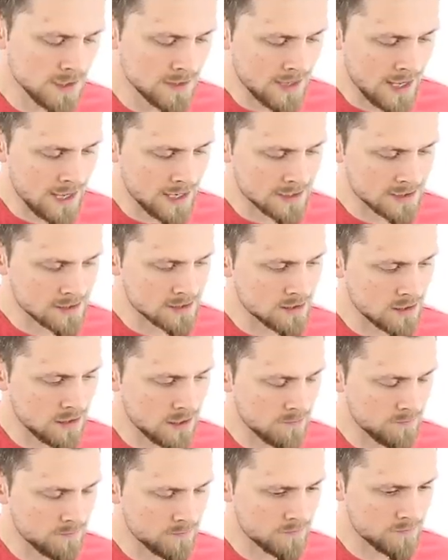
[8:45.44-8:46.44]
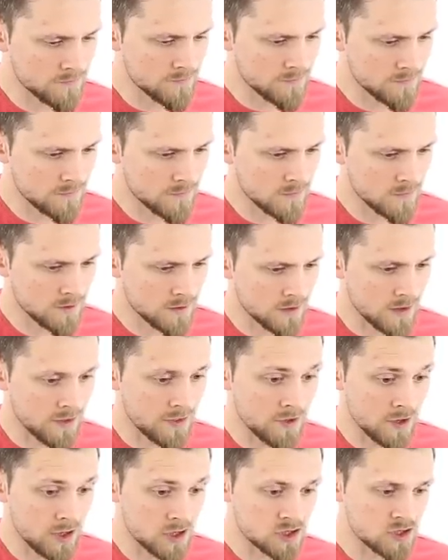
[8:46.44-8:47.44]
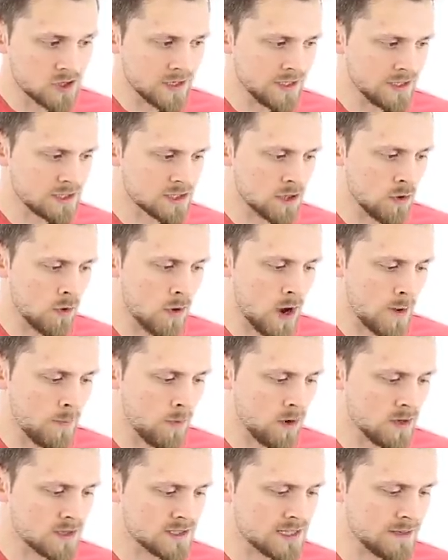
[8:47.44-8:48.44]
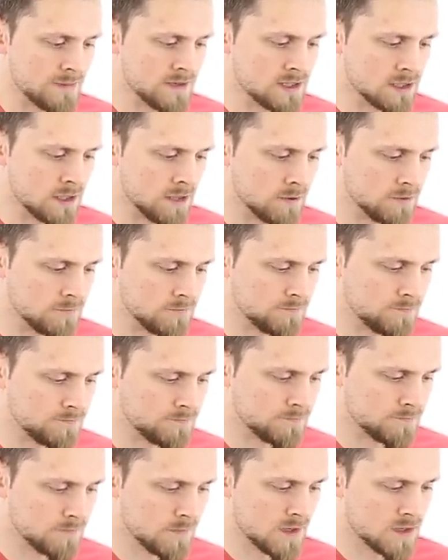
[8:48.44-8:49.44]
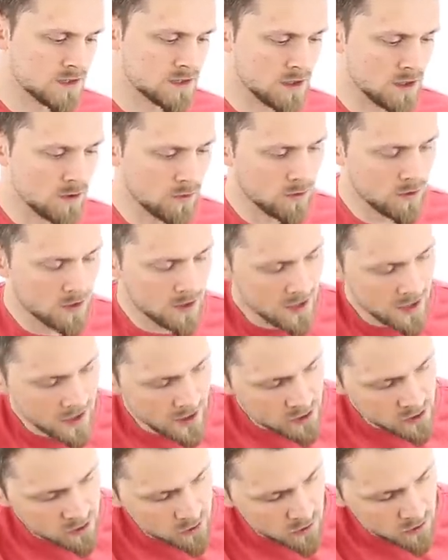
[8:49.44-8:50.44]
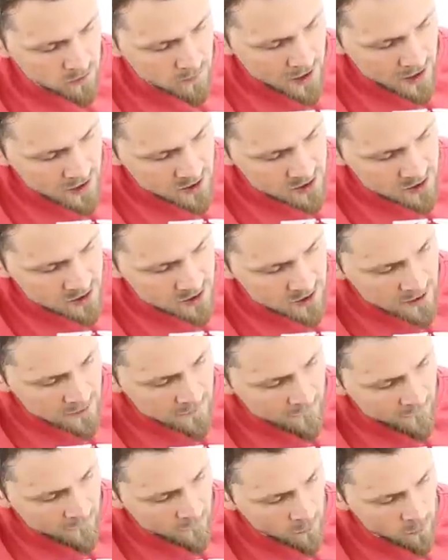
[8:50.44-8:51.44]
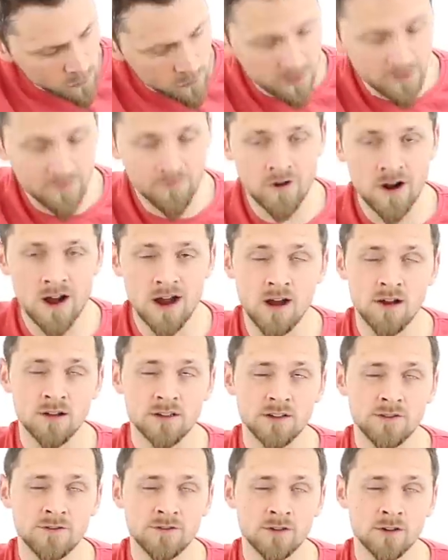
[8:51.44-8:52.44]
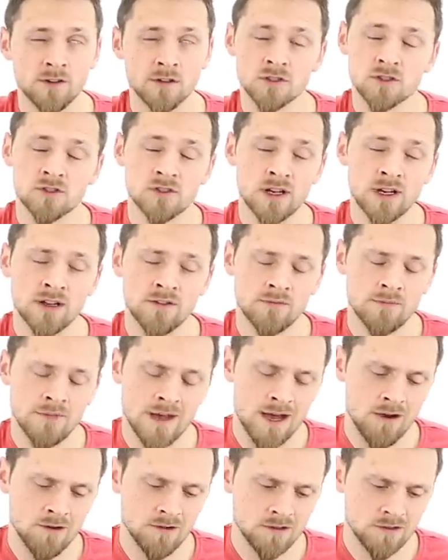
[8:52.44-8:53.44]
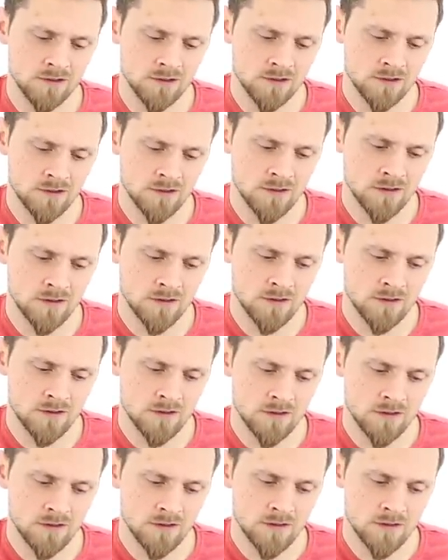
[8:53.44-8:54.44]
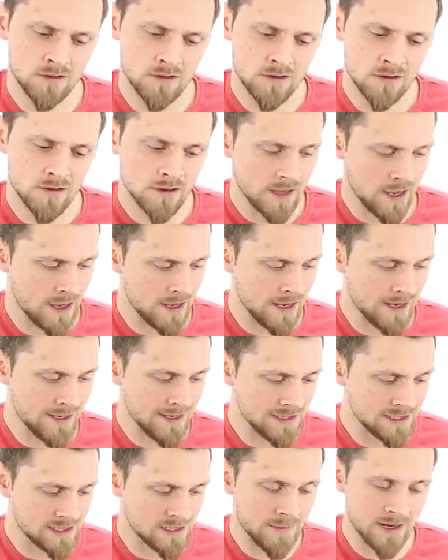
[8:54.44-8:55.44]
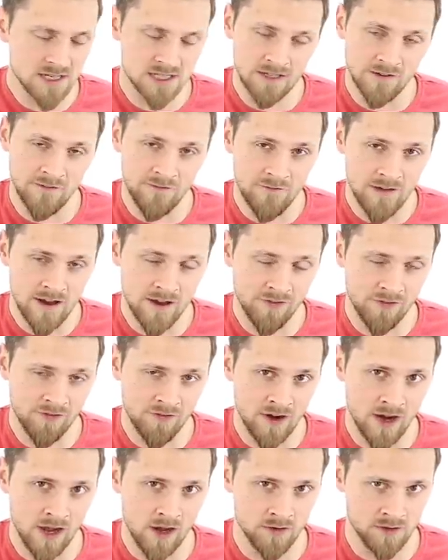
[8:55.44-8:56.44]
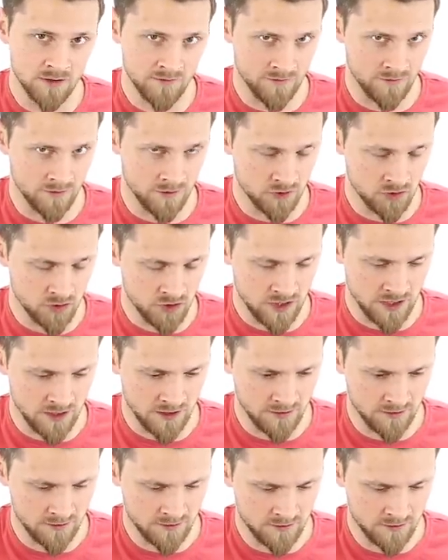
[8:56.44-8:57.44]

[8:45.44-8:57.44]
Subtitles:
Next, the third string needs to go up one semitone. So it should match the fourth fret on your fourth string now. Okay, it needs to match the fifth fret on your fourth string.